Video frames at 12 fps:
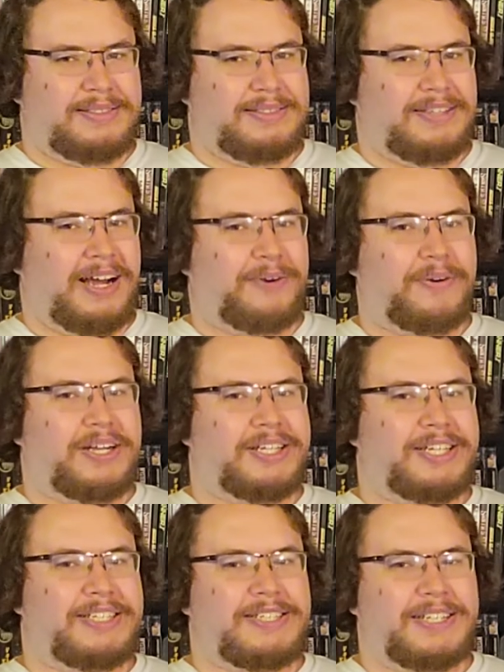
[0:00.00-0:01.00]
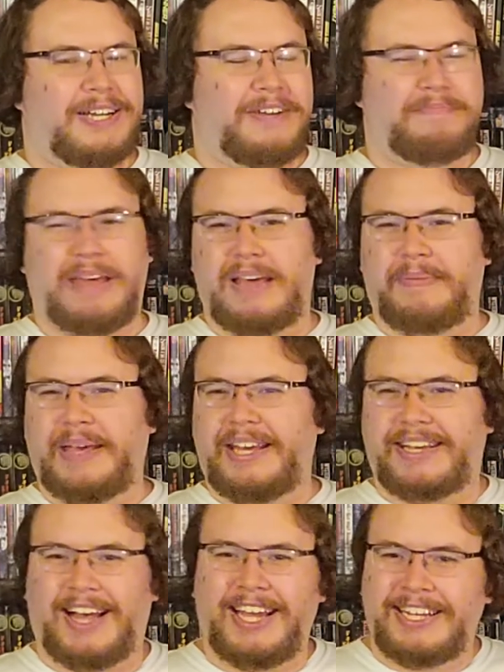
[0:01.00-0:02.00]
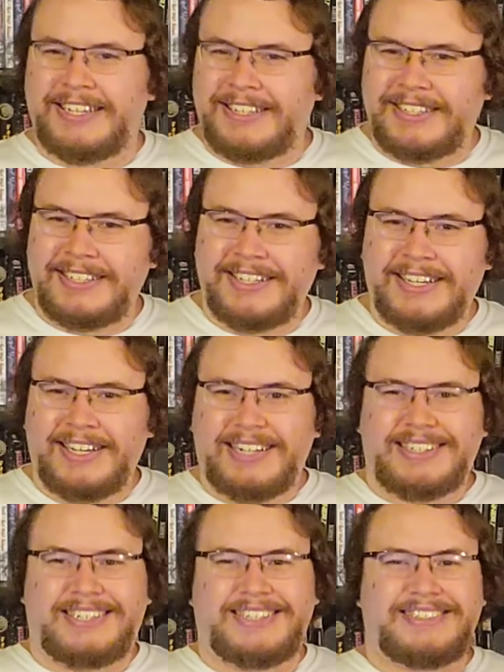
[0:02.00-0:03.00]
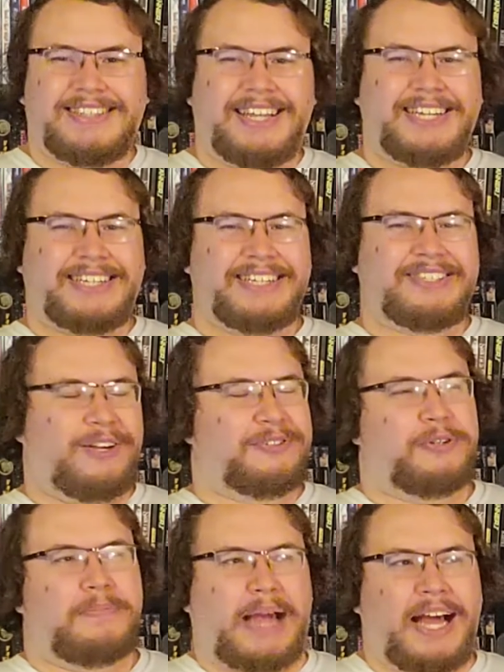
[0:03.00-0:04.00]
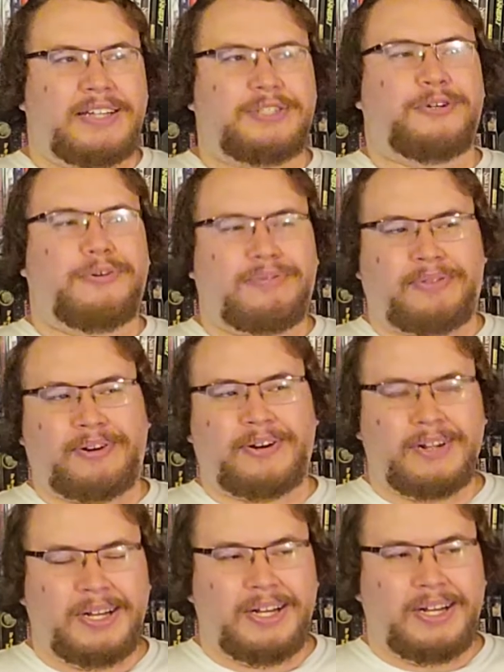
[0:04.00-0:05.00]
Not really, maybe, kinda, cause like it's also Passover.